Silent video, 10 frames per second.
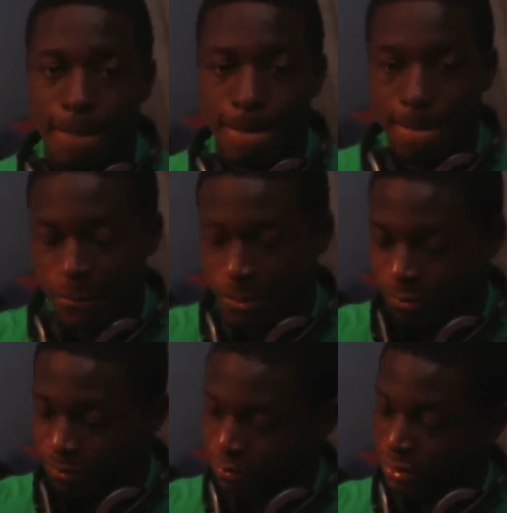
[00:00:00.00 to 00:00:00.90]
yourself in
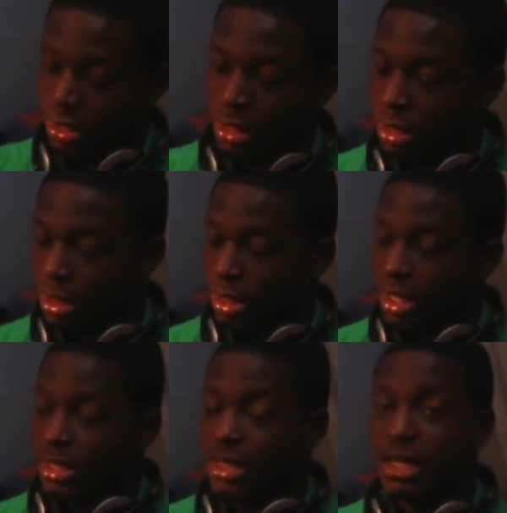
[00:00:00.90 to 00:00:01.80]
ten years?
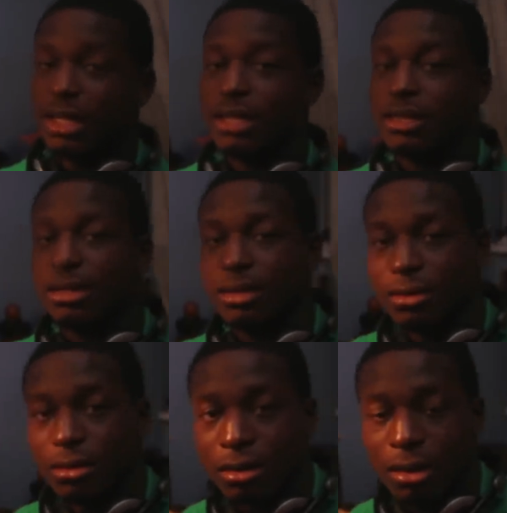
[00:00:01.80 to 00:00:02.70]
In ten years?
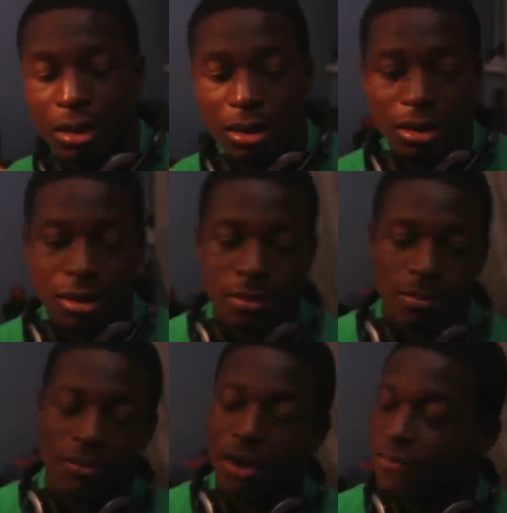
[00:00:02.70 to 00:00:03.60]

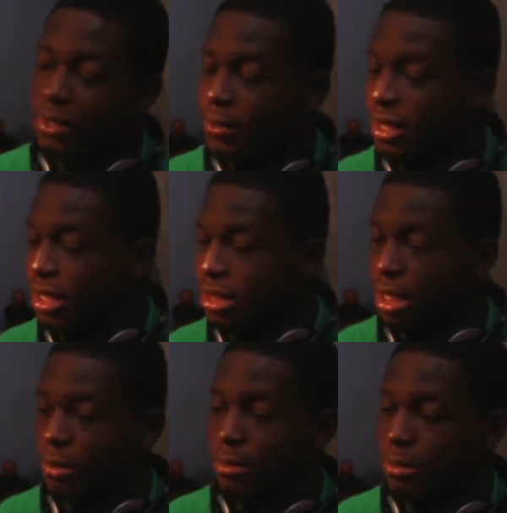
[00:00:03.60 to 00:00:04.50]
Hopefully by that
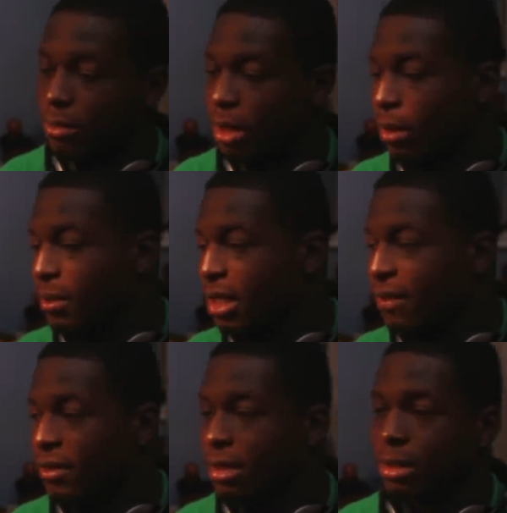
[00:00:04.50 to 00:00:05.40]
time I'll be
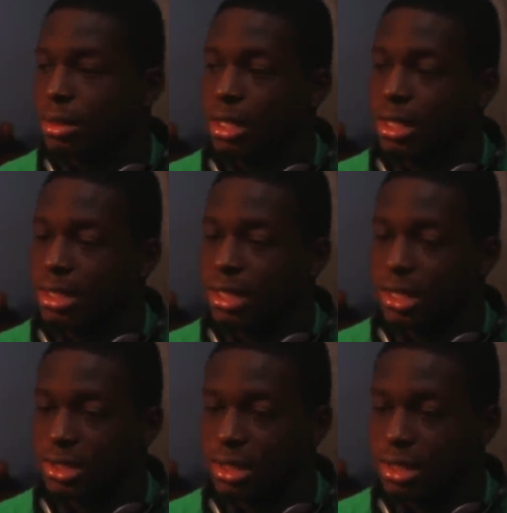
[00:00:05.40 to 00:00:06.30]
living
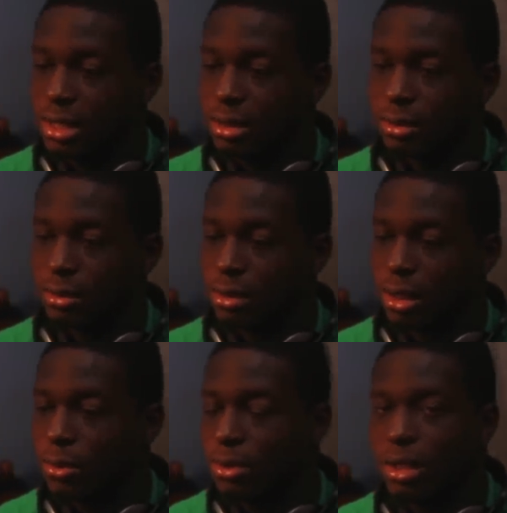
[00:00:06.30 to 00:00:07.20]
internationally.
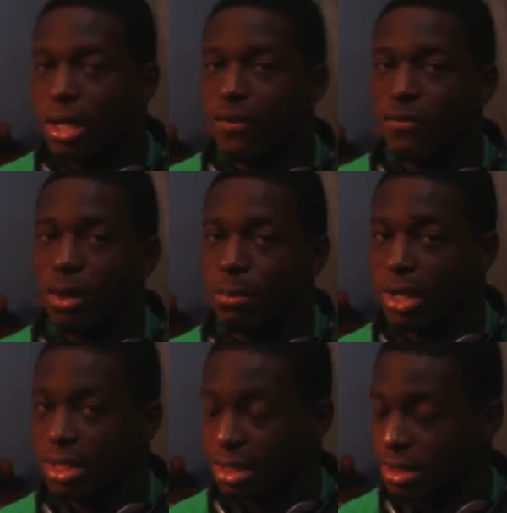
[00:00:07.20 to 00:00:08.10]
I won't have one
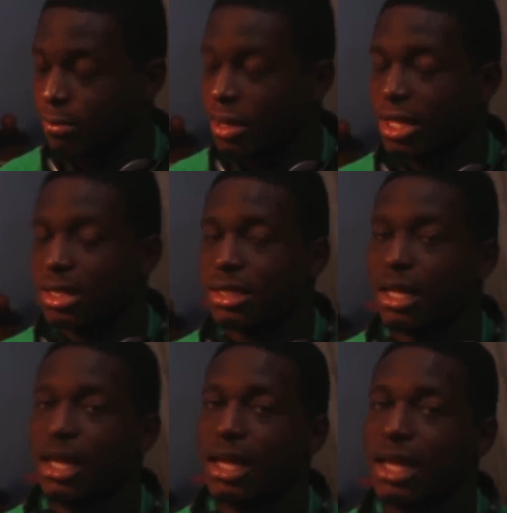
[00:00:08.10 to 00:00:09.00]
place as a base,
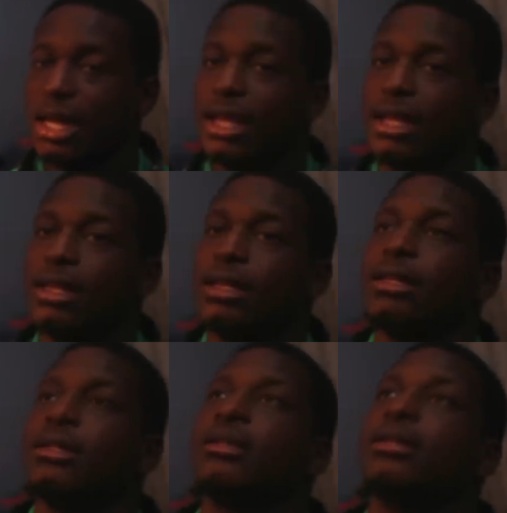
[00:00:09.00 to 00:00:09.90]
and